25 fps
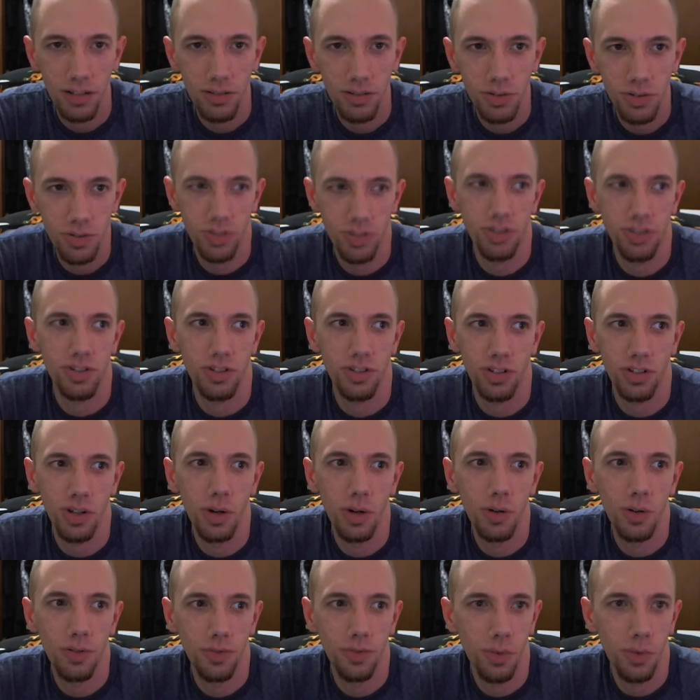you should just
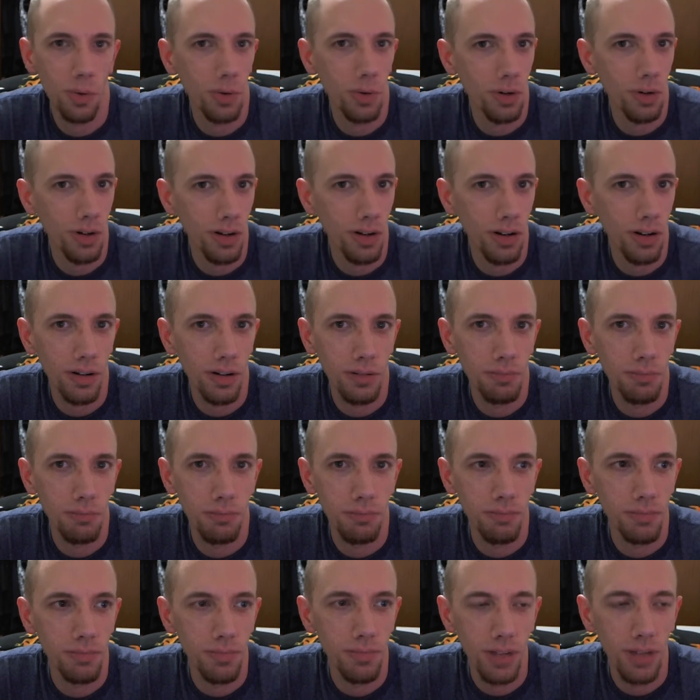go for
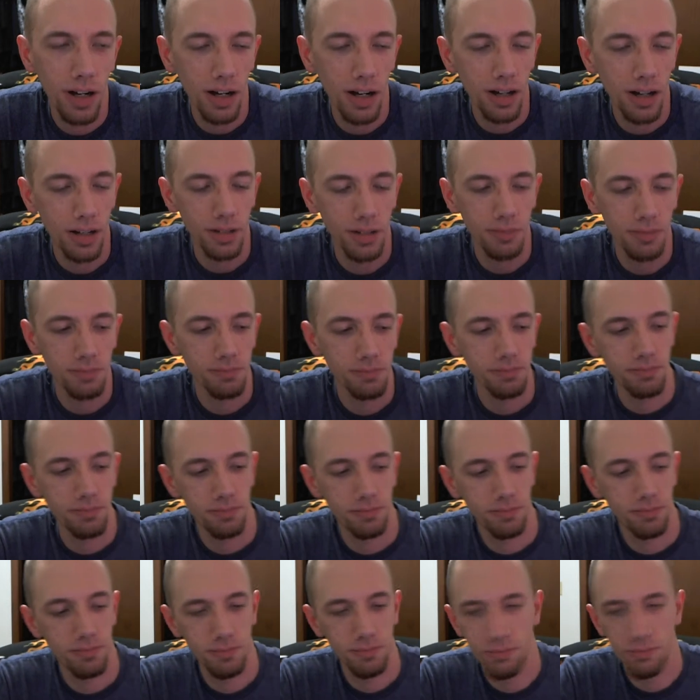
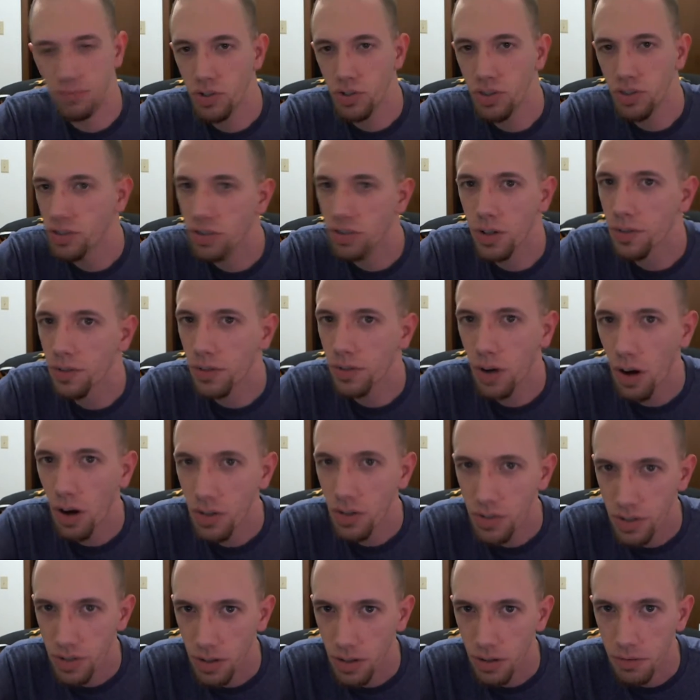
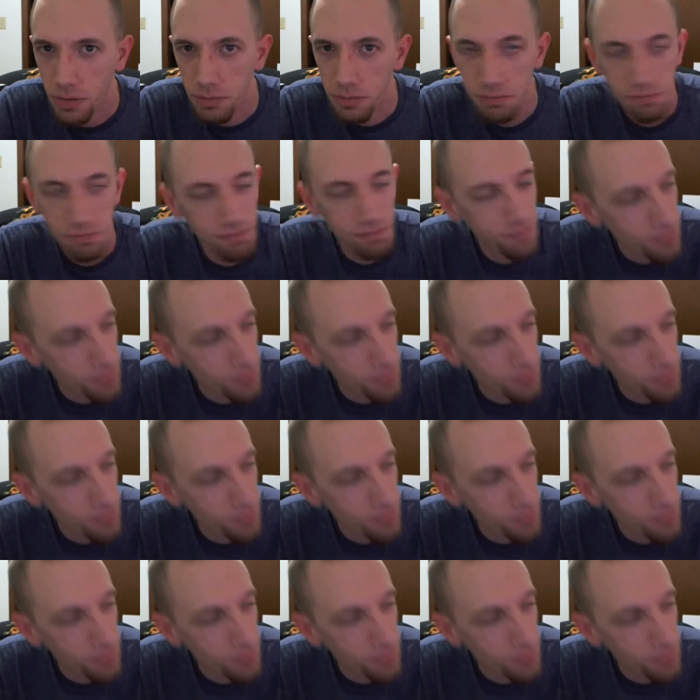Hearthstone.